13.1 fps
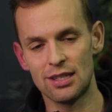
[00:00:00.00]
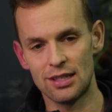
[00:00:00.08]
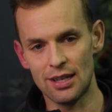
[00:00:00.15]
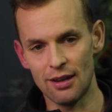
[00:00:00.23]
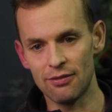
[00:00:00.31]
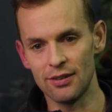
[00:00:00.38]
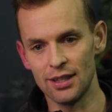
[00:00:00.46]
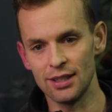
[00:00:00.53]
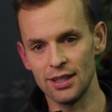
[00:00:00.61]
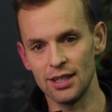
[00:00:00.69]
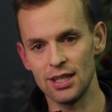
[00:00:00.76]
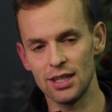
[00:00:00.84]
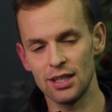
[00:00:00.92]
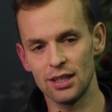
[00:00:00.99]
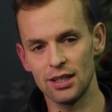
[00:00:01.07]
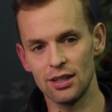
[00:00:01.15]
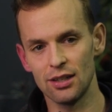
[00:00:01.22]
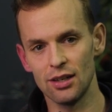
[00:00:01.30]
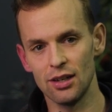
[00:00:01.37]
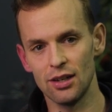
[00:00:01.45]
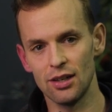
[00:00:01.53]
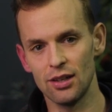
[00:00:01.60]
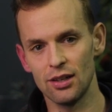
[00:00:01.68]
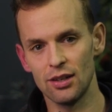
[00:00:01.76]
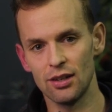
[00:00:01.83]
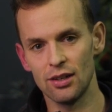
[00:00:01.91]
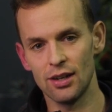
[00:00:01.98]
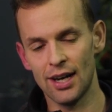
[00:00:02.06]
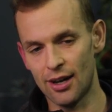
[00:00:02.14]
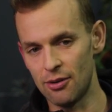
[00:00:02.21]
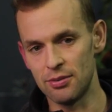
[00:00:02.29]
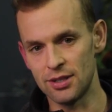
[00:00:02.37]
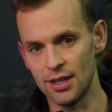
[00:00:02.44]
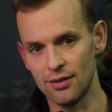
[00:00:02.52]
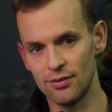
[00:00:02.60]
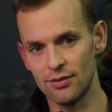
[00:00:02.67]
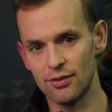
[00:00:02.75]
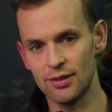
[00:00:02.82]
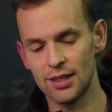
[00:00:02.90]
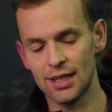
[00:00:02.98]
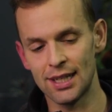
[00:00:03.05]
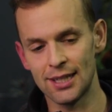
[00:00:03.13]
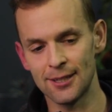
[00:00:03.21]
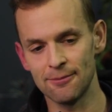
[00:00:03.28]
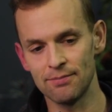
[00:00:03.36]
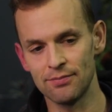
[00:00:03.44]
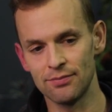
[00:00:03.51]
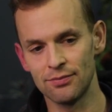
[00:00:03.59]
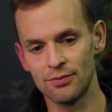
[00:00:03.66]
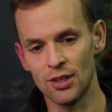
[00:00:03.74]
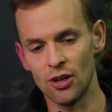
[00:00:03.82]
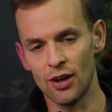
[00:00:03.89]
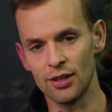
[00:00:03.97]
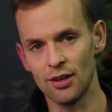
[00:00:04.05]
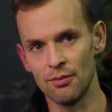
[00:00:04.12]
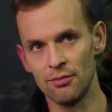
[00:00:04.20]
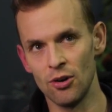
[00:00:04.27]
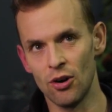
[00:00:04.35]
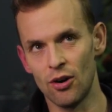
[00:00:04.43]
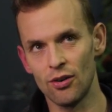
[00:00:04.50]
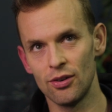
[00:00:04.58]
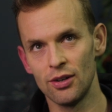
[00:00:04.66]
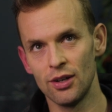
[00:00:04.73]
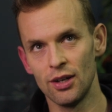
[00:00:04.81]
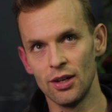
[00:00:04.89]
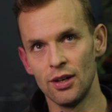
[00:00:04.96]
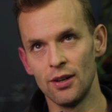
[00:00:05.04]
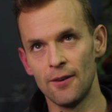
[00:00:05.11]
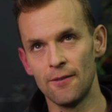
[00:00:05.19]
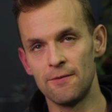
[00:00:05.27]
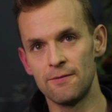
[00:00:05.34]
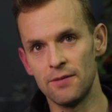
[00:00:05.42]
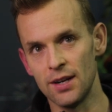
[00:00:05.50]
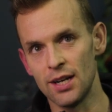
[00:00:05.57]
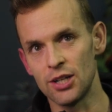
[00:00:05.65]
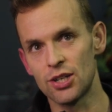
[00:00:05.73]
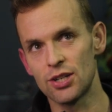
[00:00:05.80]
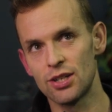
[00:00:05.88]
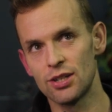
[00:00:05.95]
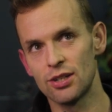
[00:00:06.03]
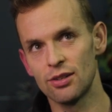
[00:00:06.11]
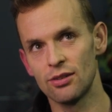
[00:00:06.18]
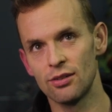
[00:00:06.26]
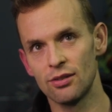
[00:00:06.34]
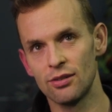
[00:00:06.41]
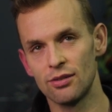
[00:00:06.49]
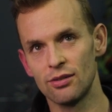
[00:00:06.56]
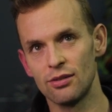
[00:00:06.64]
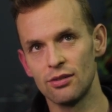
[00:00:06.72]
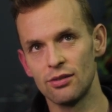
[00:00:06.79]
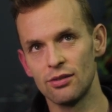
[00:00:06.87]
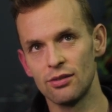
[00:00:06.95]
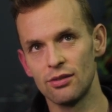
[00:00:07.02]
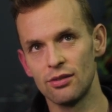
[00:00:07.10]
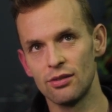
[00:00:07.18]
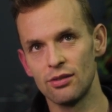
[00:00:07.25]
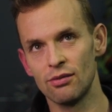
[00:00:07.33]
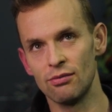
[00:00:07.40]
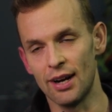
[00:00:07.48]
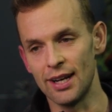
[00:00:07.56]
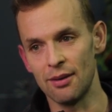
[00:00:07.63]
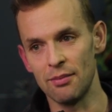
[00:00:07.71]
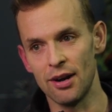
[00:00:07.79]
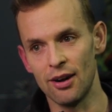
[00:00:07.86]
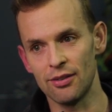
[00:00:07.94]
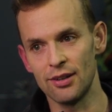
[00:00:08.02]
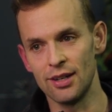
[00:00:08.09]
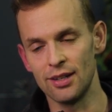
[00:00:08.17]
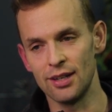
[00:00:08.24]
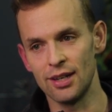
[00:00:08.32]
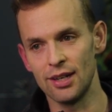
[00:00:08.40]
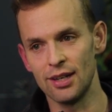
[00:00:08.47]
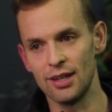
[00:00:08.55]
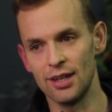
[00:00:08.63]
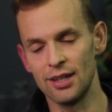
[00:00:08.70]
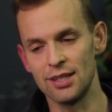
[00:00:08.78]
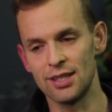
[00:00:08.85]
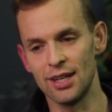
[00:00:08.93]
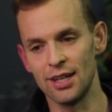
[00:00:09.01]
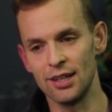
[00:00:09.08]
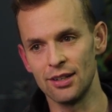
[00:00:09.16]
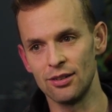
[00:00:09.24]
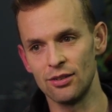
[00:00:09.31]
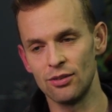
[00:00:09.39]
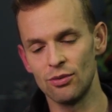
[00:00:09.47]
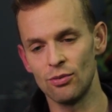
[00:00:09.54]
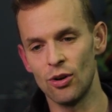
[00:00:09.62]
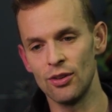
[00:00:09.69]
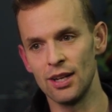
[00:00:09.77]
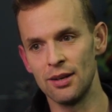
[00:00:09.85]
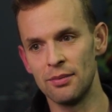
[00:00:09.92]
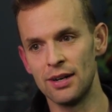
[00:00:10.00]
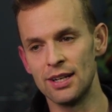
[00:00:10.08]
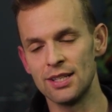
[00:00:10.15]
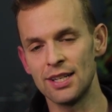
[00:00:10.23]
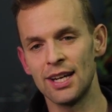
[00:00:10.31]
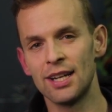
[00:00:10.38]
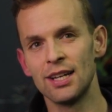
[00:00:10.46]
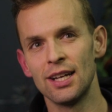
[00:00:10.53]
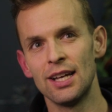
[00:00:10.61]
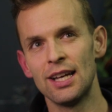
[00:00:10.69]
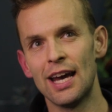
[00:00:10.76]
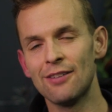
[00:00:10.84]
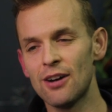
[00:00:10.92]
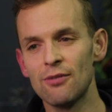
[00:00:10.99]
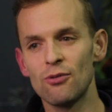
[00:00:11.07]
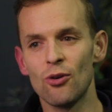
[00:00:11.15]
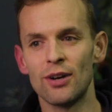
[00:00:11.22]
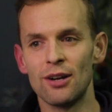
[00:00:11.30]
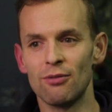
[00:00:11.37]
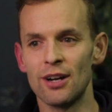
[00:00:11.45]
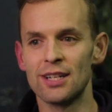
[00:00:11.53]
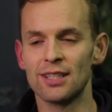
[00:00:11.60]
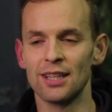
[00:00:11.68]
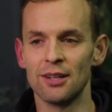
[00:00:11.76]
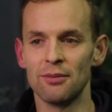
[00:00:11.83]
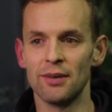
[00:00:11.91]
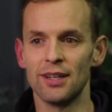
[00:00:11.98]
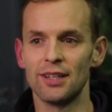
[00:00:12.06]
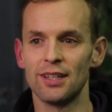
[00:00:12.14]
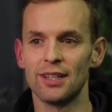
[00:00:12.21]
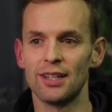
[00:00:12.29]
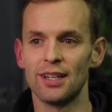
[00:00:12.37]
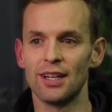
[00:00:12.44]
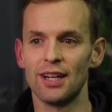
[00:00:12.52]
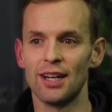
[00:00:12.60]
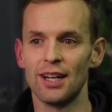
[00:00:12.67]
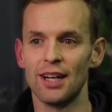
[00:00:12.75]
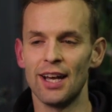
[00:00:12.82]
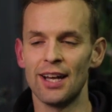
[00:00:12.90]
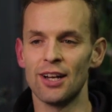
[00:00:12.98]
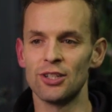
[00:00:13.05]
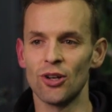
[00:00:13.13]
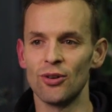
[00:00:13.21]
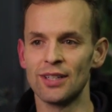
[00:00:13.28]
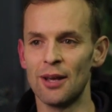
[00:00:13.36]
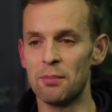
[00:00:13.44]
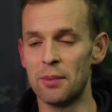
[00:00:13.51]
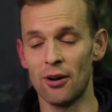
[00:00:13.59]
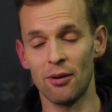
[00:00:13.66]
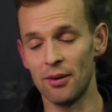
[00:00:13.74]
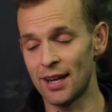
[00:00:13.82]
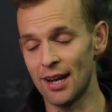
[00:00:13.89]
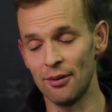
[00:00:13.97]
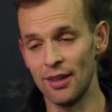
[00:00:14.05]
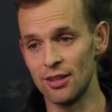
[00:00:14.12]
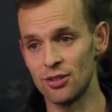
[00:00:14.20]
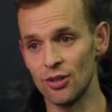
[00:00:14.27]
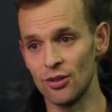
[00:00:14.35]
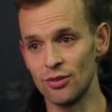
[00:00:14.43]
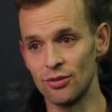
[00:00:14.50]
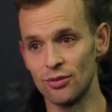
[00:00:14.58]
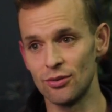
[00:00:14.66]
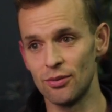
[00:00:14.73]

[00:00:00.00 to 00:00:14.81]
Definitely, 100%. I'm not finished running a marathon and seeing what the limit is. And if I've already reached the limit and I don't get better, I'm okay with that too.